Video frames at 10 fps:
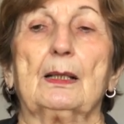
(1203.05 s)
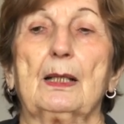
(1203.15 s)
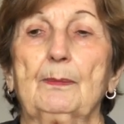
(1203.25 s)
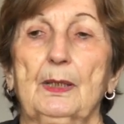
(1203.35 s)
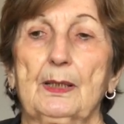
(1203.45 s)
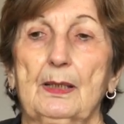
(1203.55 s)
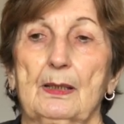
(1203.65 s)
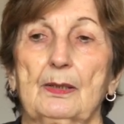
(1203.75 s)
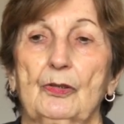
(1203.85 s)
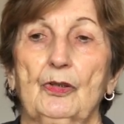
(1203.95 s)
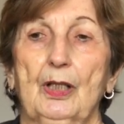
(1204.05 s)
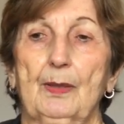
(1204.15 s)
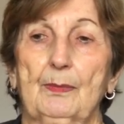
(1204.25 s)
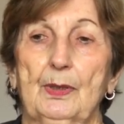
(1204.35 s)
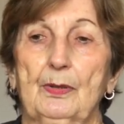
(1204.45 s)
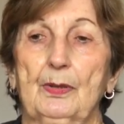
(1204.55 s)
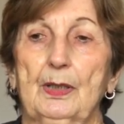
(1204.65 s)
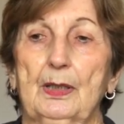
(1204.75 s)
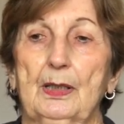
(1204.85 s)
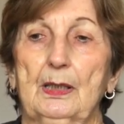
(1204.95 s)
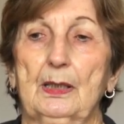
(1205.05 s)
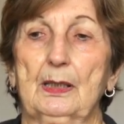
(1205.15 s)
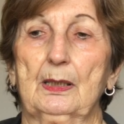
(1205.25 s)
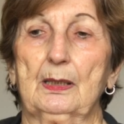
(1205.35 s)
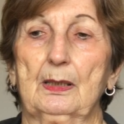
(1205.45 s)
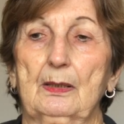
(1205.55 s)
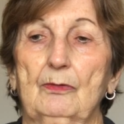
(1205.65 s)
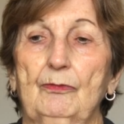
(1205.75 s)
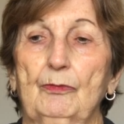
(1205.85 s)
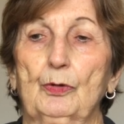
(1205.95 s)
someplace she got married in